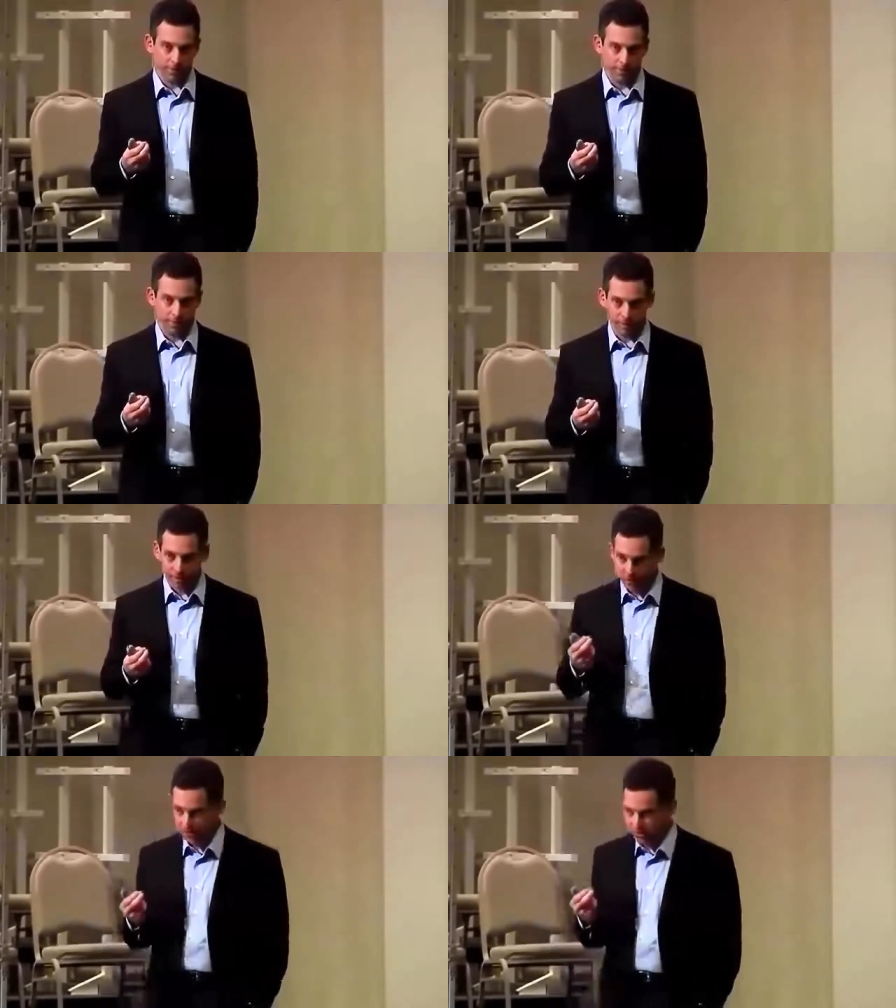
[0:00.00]
Now, I think
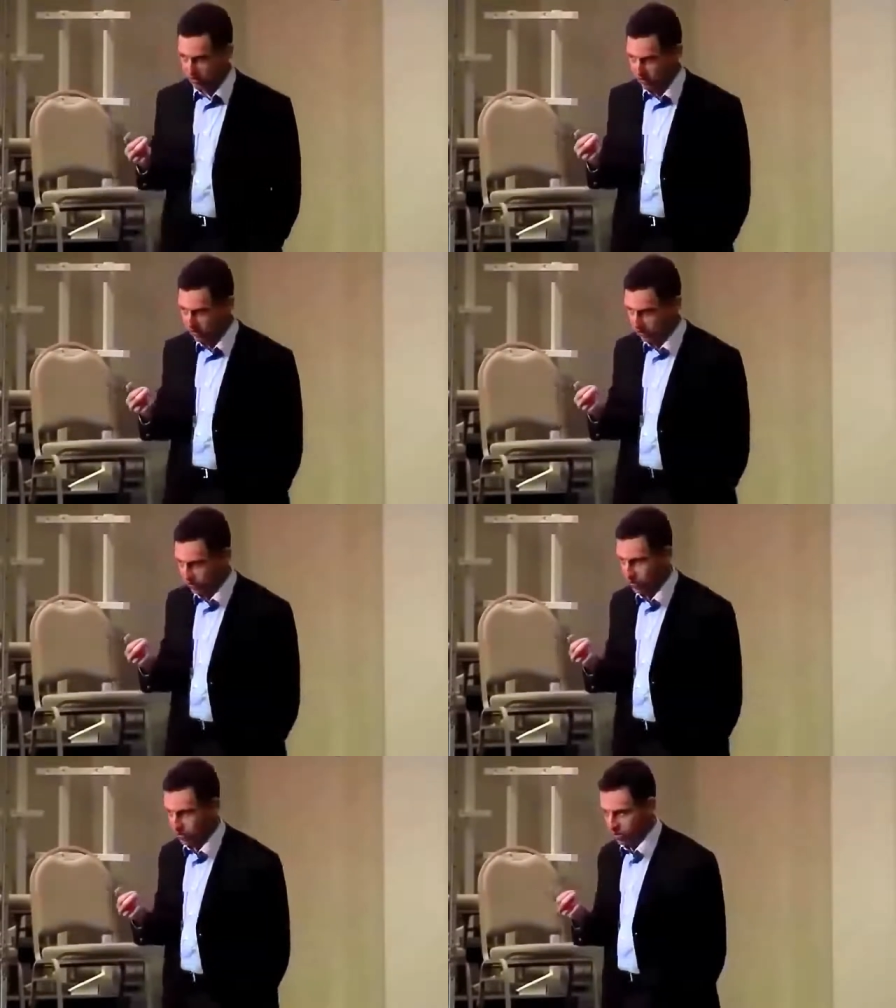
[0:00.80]
this is an
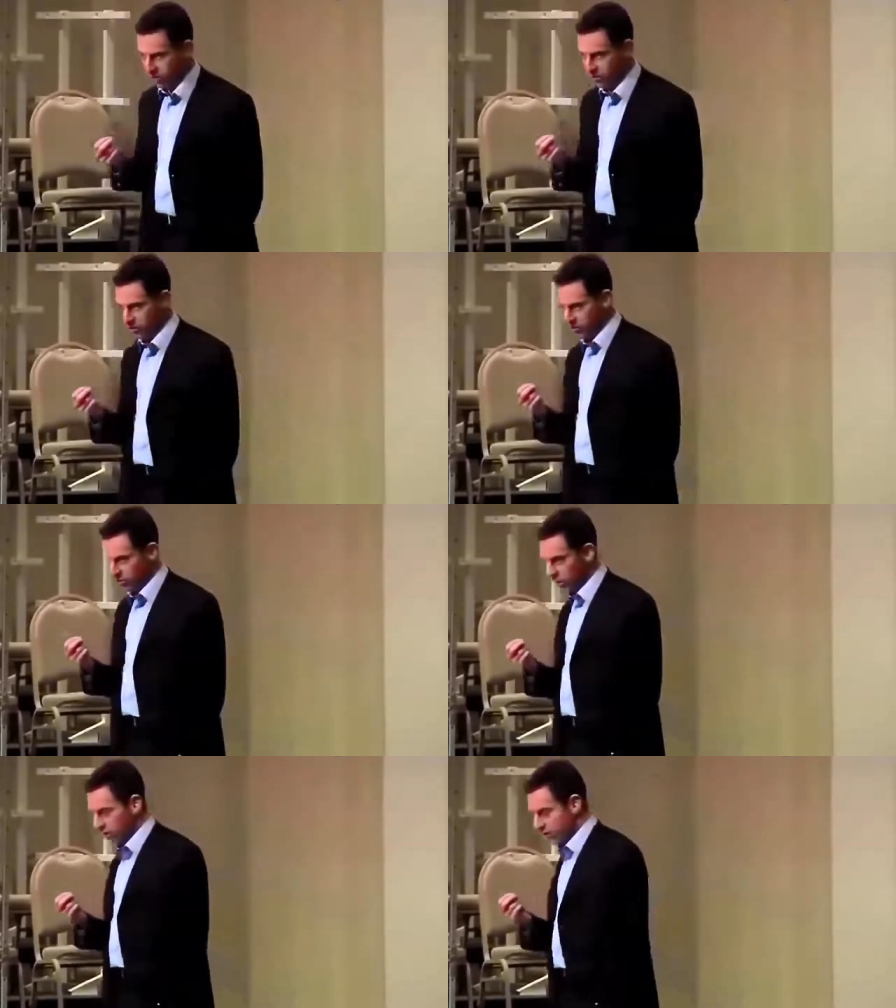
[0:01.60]
illusion. I think this is
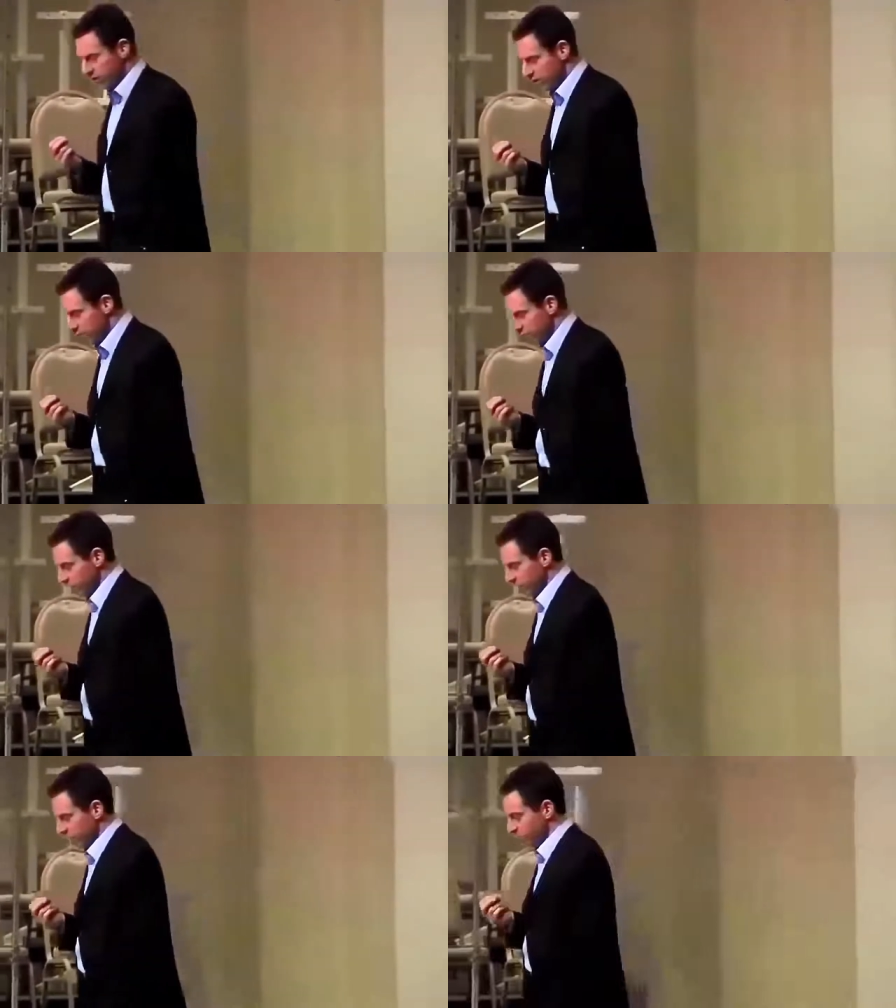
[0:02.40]
quite
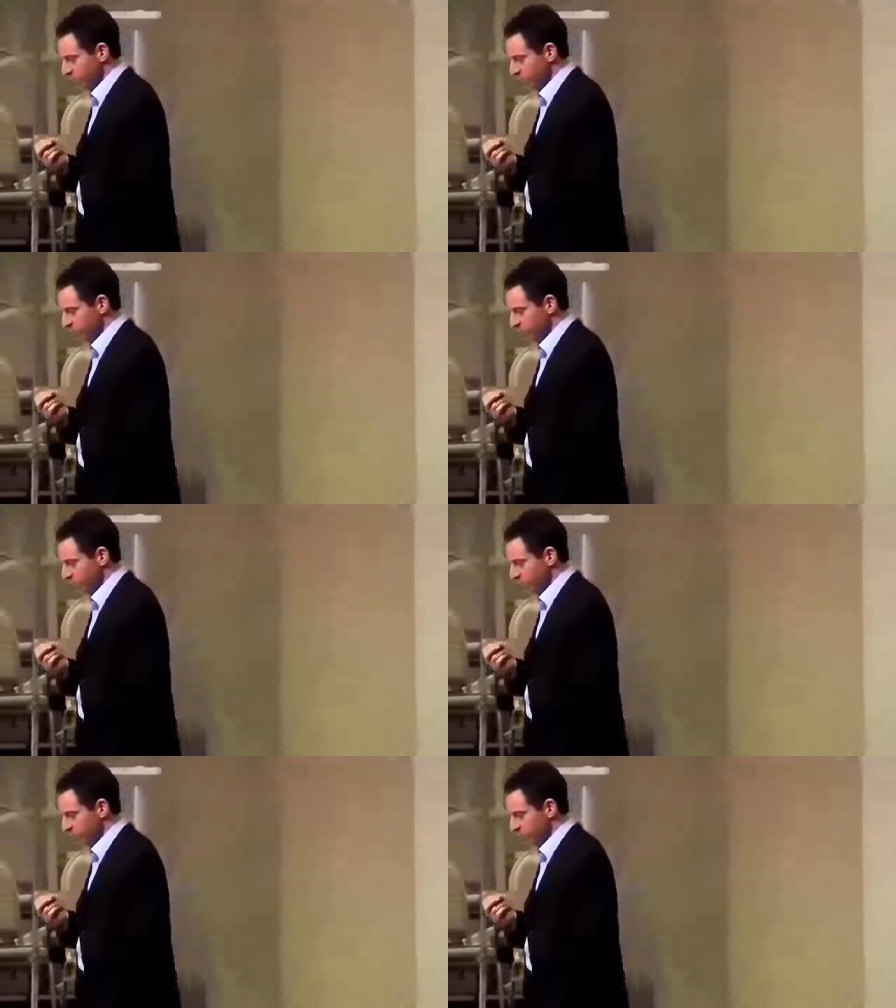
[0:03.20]
confused.